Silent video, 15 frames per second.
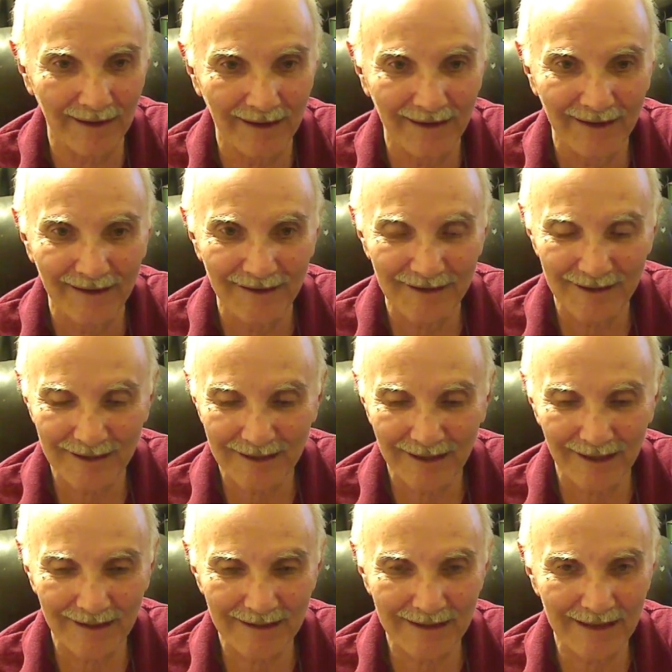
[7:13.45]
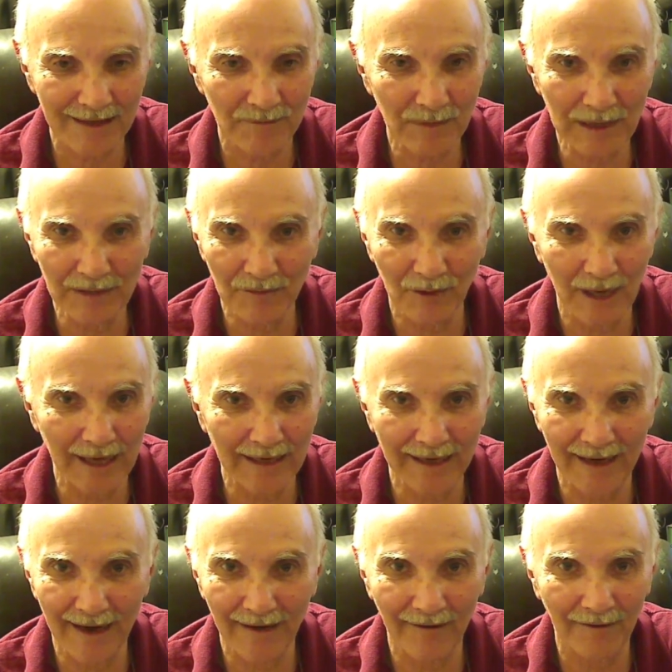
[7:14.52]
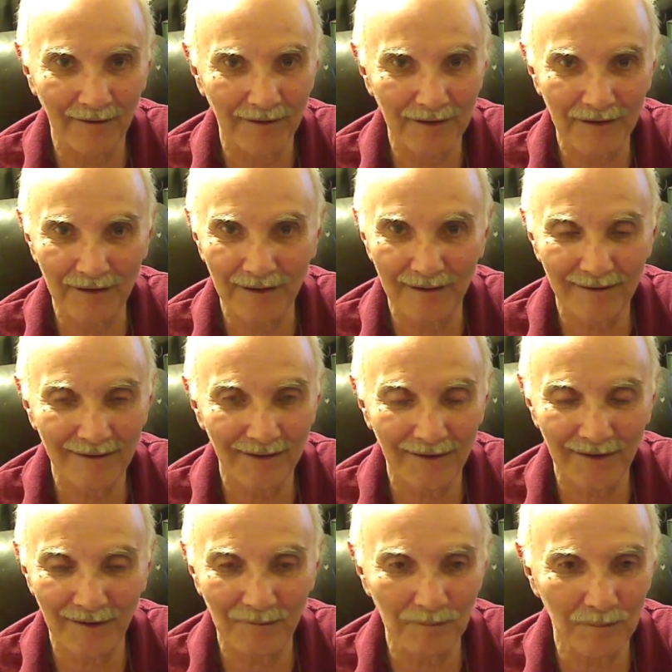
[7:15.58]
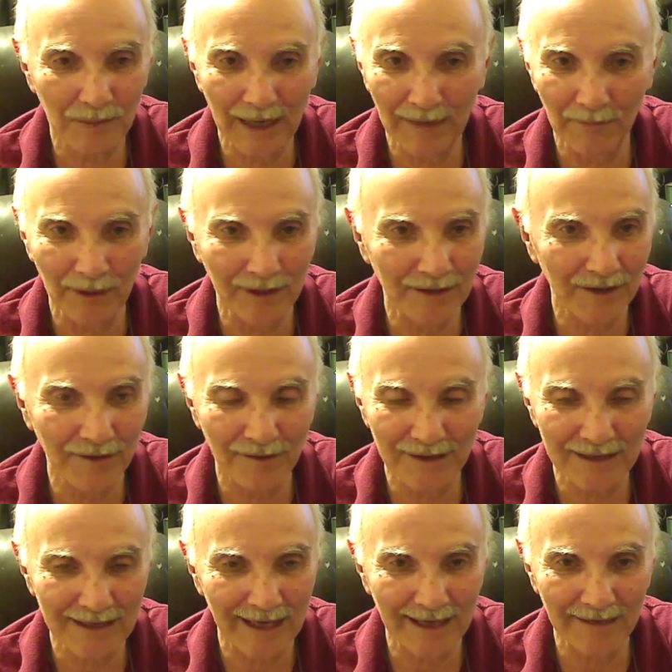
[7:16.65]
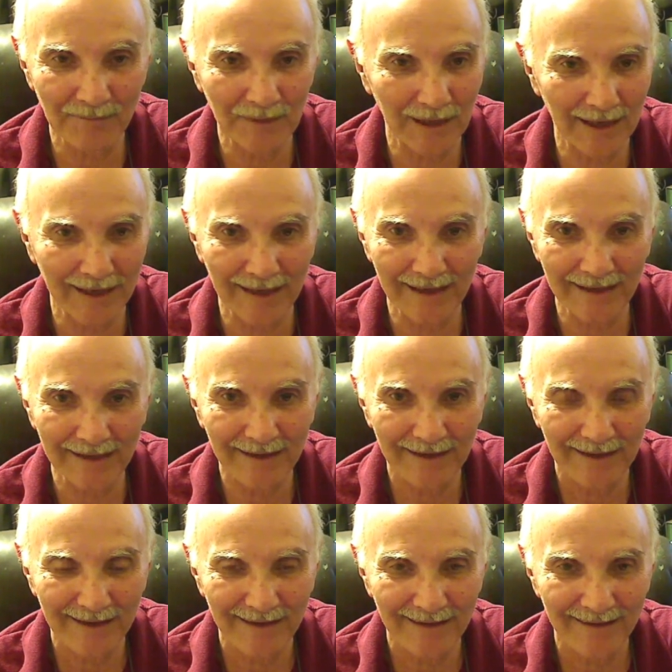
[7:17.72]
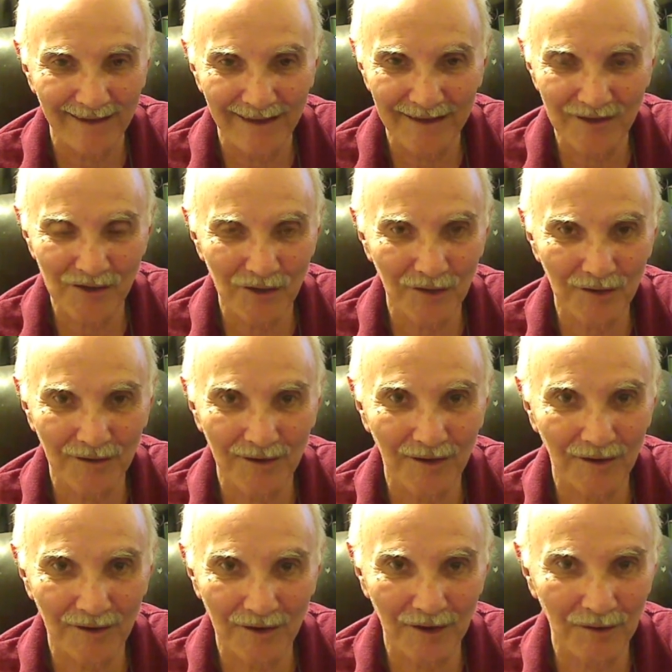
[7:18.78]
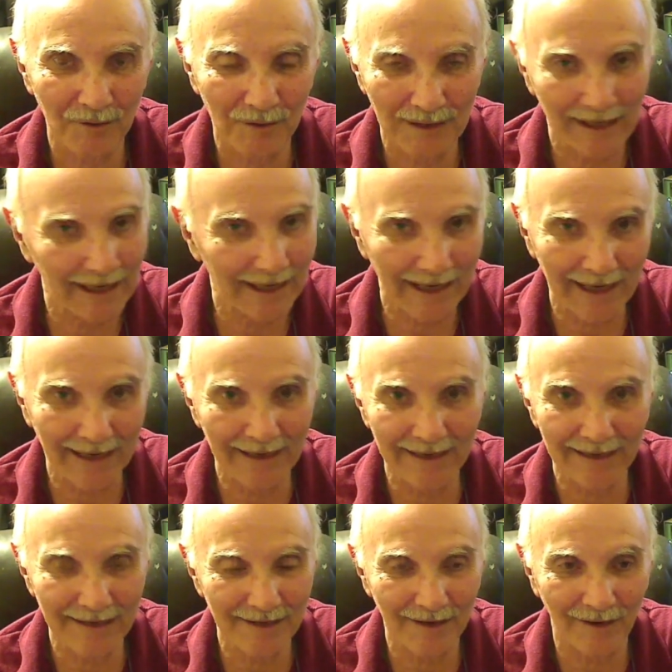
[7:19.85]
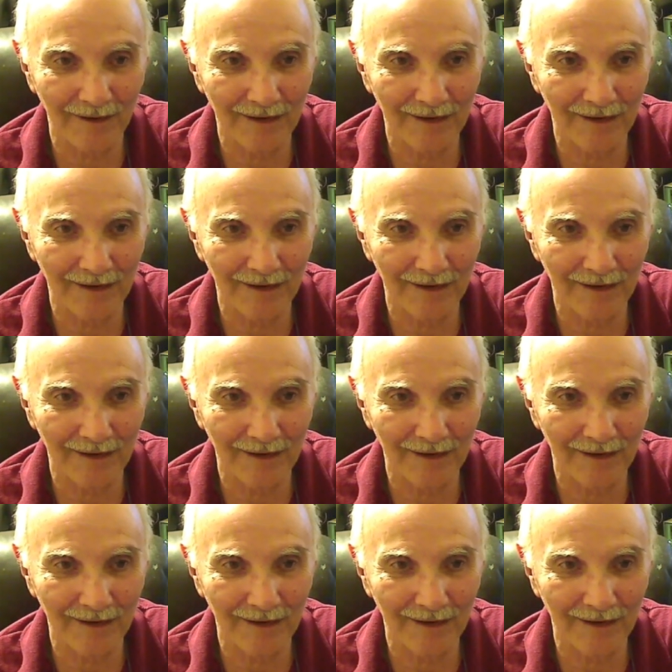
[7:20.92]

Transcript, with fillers: Just get a CB radio, and you, you're going to be able to do the same thing that you're going to do with that handy talkie.